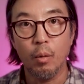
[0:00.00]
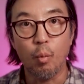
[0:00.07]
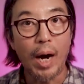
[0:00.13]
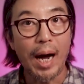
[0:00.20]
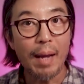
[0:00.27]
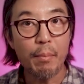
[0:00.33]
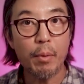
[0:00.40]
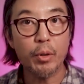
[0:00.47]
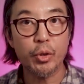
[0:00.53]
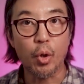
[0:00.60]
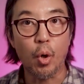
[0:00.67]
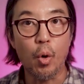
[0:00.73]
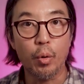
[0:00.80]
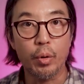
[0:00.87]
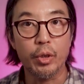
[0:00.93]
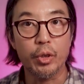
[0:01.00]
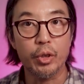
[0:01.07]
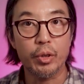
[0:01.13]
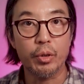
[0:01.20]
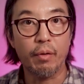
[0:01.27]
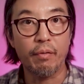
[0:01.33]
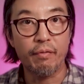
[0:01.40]
Why most
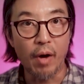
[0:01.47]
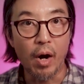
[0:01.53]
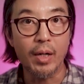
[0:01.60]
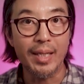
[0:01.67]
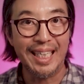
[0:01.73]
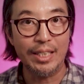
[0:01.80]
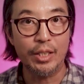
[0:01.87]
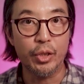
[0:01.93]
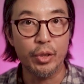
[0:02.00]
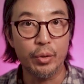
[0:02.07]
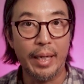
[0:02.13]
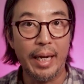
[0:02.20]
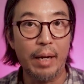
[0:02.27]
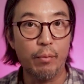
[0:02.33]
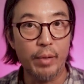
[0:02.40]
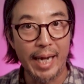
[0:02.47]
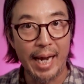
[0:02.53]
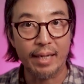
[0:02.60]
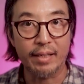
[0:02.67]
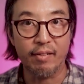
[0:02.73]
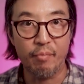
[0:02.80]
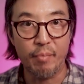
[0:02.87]
owners fall into a
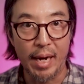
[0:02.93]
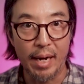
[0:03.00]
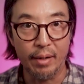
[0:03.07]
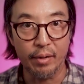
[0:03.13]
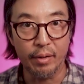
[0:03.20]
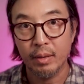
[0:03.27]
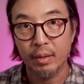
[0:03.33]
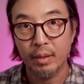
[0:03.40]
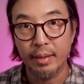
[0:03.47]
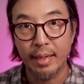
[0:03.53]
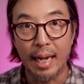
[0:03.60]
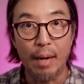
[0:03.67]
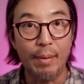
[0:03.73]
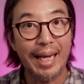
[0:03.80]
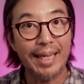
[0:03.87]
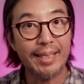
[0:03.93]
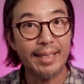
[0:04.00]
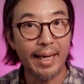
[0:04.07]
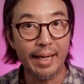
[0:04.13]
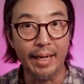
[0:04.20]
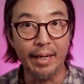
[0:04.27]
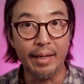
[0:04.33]
reactive pattern. Now, I
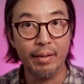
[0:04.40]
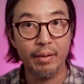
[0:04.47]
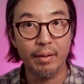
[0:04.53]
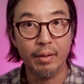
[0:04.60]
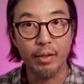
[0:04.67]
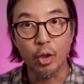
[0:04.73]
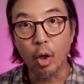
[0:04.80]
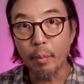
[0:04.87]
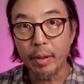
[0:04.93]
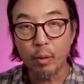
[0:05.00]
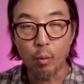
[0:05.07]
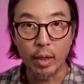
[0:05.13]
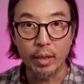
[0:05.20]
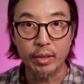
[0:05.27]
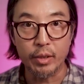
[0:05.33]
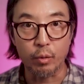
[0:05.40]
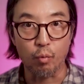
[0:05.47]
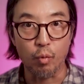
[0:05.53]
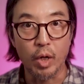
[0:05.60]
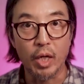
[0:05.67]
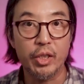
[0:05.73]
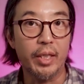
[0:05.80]
get it. Nobody wants to
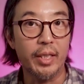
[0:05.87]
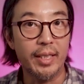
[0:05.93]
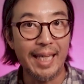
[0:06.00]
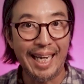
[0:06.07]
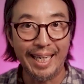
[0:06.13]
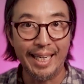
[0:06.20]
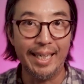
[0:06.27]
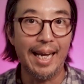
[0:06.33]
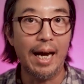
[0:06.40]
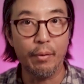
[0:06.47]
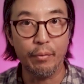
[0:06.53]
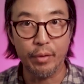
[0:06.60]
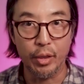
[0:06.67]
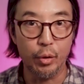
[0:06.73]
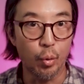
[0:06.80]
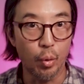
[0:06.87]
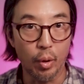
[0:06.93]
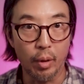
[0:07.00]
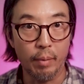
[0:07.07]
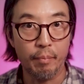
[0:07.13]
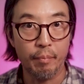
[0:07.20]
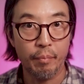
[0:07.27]
rush a tenant out the
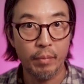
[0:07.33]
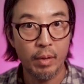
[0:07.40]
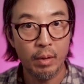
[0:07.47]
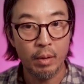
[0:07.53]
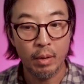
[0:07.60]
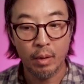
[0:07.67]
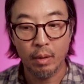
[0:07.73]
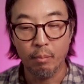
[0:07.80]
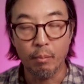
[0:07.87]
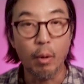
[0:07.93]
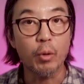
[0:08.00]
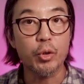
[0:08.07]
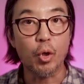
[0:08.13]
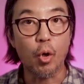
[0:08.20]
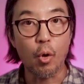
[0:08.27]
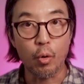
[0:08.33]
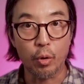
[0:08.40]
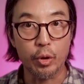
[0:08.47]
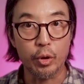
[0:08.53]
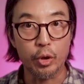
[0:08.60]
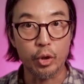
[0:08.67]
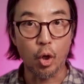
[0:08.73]
door. Most
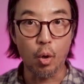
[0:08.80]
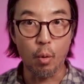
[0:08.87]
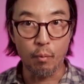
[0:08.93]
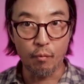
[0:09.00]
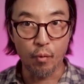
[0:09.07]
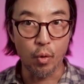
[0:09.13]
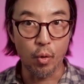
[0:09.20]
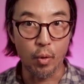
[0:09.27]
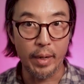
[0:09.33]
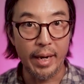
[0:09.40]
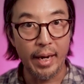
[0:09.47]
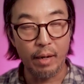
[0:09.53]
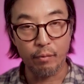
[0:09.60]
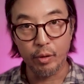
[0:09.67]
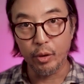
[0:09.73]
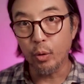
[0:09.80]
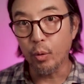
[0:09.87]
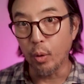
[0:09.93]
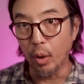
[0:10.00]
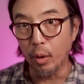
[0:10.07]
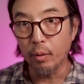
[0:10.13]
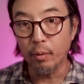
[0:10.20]
owners hope for a
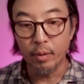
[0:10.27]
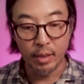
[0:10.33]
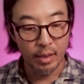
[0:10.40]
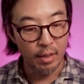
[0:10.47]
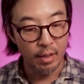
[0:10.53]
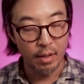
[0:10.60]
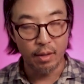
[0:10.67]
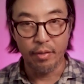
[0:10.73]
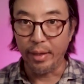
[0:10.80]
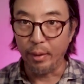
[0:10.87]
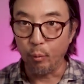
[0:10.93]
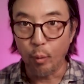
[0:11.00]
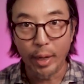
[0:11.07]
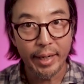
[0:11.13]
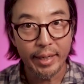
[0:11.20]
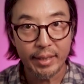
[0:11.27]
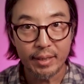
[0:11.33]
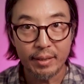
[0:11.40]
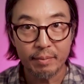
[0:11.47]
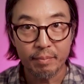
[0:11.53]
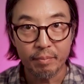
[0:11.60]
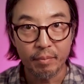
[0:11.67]
renewal. They
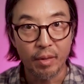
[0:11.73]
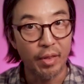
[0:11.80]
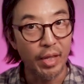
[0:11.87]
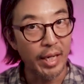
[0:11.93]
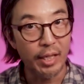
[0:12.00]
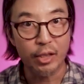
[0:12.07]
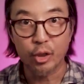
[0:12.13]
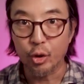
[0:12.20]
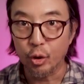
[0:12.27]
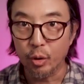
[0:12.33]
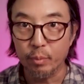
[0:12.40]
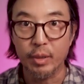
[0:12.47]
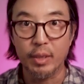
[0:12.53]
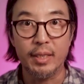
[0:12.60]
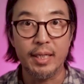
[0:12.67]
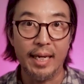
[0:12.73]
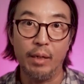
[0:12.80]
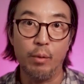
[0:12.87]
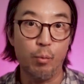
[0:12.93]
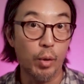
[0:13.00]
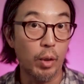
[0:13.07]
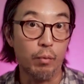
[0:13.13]
wait. They assume the
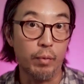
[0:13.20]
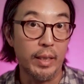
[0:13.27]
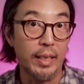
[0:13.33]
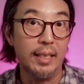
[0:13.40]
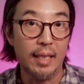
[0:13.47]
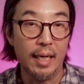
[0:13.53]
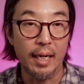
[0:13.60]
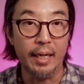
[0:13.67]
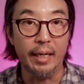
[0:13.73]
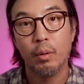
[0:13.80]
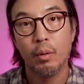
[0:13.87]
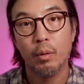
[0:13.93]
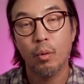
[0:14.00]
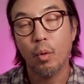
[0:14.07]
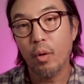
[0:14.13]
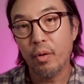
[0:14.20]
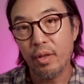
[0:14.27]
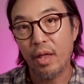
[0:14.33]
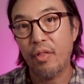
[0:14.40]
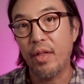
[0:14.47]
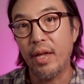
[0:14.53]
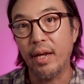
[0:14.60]
tenant will re-sign. Or
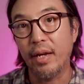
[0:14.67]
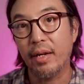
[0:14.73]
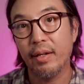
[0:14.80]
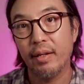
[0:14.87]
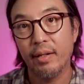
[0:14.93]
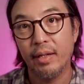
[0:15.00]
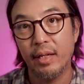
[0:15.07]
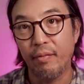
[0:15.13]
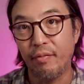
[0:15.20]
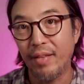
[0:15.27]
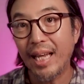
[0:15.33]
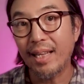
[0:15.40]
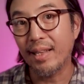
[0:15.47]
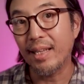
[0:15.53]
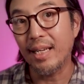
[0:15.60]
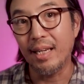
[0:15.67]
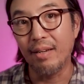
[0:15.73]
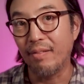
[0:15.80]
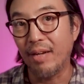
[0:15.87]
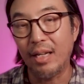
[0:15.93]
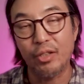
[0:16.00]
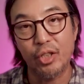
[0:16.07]
they think, if they
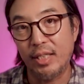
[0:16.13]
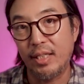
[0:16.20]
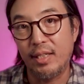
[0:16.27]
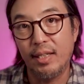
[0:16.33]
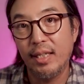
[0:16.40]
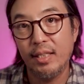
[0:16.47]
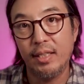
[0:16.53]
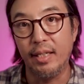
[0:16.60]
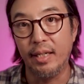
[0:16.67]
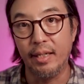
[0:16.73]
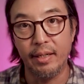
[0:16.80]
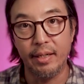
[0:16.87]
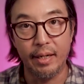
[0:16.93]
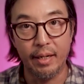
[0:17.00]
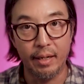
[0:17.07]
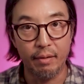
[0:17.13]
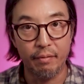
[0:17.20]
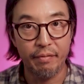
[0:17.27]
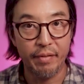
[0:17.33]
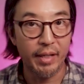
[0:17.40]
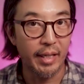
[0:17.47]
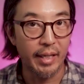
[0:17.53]
leave, I'll just list it and
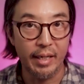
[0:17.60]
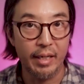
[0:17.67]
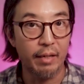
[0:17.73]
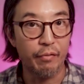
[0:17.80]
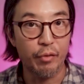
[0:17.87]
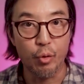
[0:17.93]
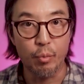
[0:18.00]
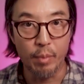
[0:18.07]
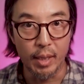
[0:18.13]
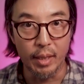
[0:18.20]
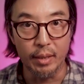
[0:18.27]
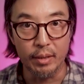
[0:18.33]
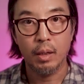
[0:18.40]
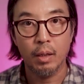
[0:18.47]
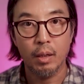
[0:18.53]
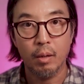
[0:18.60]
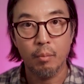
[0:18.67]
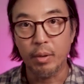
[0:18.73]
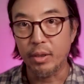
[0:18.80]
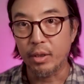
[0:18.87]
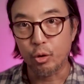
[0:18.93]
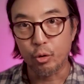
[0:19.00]
fill it in a few months.
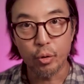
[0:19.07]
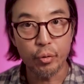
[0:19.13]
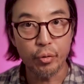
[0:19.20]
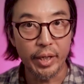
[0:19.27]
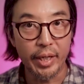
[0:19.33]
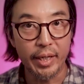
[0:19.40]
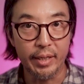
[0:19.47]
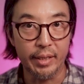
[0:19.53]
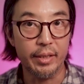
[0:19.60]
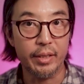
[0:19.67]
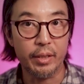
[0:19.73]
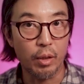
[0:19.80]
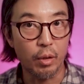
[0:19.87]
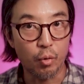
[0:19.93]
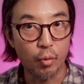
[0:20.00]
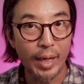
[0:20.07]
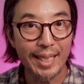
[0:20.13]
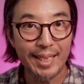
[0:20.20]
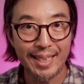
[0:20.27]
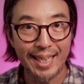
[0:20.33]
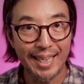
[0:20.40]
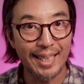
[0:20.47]
But the truth is,
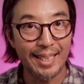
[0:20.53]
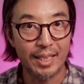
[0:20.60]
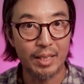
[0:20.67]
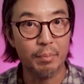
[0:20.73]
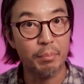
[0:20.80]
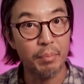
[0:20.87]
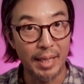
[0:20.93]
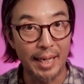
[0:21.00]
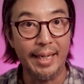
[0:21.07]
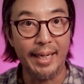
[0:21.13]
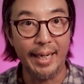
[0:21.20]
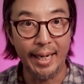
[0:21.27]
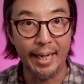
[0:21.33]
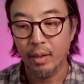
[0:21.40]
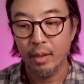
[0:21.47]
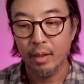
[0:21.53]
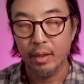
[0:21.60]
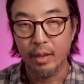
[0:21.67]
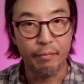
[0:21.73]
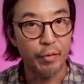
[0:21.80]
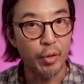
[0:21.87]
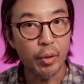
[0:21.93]
great tenants plan ahead.
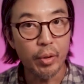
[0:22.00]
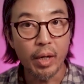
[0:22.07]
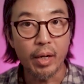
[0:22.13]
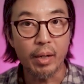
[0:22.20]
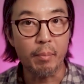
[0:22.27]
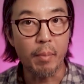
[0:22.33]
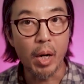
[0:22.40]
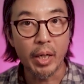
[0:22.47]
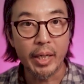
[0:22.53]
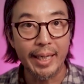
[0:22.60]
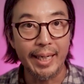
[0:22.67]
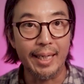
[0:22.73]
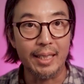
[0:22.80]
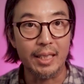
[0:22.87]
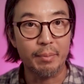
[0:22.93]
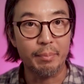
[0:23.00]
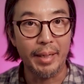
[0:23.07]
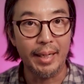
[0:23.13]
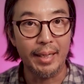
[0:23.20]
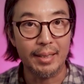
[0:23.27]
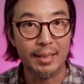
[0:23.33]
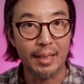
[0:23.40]
If you're not marketing a
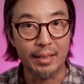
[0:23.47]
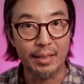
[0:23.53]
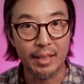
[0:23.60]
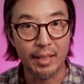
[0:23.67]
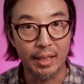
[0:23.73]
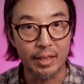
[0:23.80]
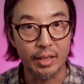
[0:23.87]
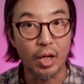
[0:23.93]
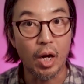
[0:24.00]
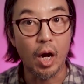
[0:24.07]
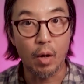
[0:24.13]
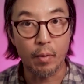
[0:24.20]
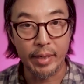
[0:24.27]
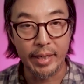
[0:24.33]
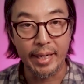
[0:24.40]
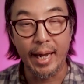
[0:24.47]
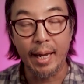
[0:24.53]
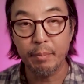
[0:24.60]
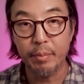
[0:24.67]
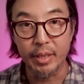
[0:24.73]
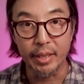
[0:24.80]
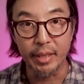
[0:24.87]
space until it's already
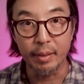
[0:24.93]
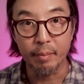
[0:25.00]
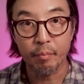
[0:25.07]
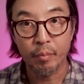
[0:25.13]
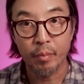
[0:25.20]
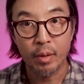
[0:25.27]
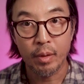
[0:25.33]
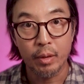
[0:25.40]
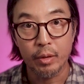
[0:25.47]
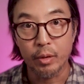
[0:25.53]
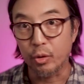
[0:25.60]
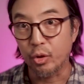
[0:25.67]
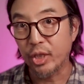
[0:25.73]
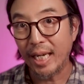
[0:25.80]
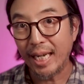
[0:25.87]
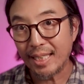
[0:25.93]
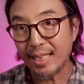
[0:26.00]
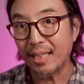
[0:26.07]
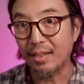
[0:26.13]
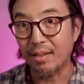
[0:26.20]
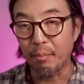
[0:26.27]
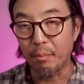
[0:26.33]
empty, you're
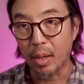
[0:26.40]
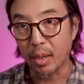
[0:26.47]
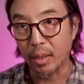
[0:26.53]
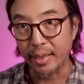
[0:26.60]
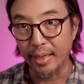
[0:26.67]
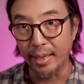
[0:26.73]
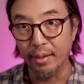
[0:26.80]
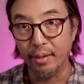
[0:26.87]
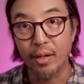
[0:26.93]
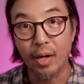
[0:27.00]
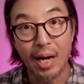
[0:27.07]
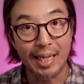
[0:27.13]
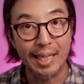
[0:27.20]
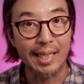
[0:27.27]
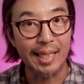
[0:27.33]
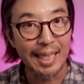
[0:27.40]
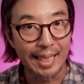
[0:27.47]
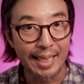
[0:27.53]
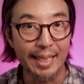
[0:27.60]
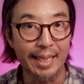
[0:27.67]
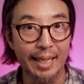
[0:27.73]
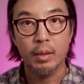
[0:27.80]
chasing the market, not
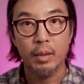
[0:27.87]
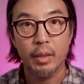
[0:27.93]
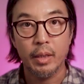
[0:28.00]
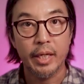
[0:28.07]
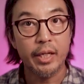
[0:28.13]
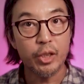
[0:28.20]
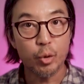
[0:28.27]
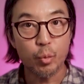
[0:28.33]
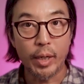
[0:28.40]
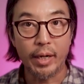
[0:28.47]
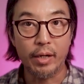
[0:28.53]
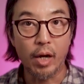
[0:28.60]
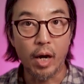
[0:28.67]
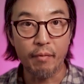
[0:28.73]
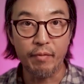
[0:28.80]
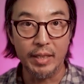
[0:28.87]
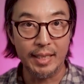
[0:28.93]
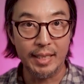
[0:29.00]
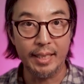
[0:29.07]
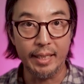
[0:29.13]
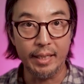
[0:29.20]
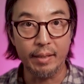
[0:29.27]
leading it. Here's what I often
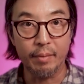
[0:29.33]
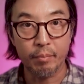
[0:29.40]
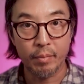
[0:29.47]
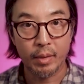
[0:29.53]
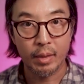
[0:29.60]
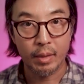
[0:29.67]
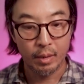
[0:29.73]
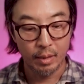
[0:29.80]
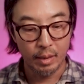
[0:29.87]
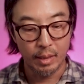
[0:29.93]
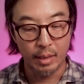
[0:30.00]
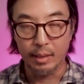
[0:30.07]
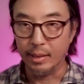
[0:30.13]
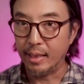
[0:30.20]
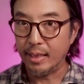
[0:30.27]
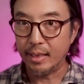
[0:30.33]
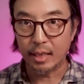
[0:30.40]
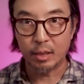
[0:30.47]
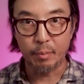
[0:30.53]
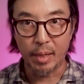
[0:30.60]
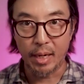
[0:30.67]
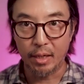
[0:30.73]
see. Lease
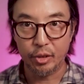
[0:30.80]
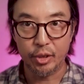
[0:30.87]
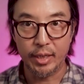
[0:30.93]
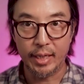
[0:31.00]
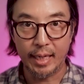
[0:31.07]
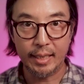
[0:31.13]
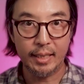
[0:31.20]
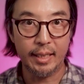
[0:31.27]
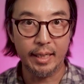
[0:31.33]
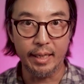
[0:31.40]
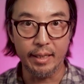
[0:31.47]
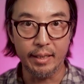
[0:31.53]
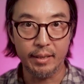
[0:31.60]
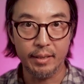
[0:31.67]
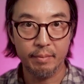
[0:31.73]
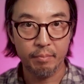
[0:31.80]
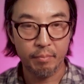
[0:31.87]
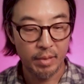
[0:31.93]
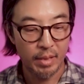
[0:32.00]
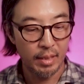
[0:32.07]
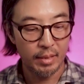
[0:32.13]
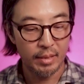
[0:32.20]
expires in 90 days.
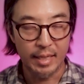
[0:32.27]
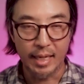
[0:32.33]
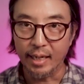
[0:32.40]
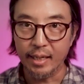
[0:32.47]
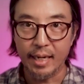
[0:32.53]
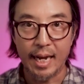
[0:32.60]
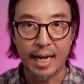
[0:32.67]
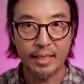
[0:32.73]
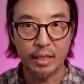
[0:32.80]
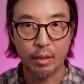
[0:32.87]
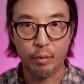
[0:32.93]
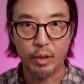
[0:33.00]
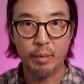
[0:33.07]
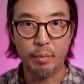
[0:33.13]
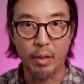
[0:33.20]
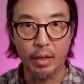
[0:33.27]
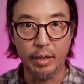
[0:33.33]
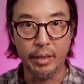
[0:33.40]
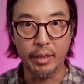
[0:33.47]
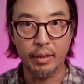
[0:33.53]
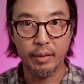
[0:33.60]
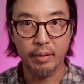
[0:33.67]
Tenant hasn't
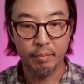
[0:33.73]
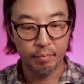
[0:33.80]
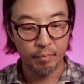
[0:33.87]
responded.